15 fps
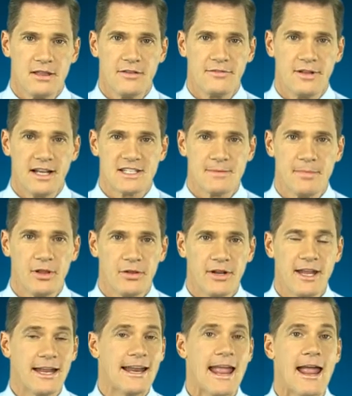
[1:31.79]
The
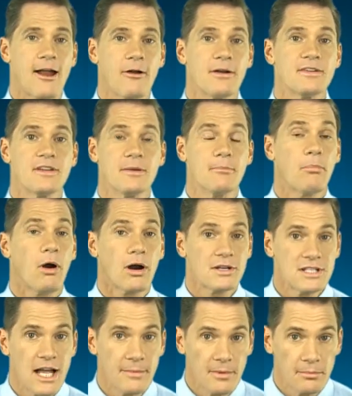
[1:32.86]
flexibility inherent in
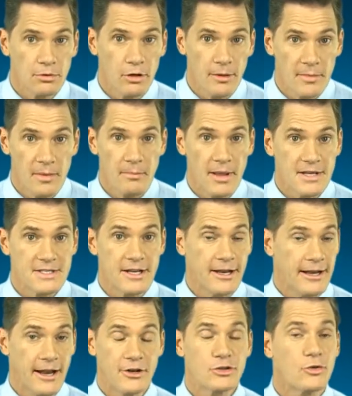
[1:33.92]
part-time employment makes it
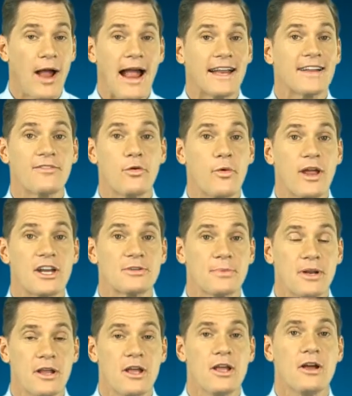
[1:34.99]
an attractive
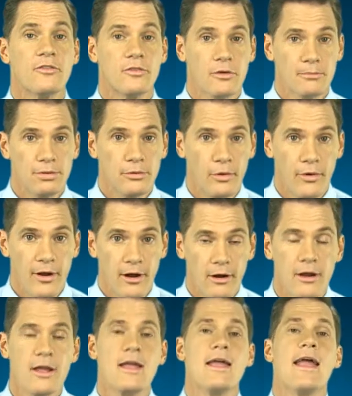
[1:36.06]
arrangement for employer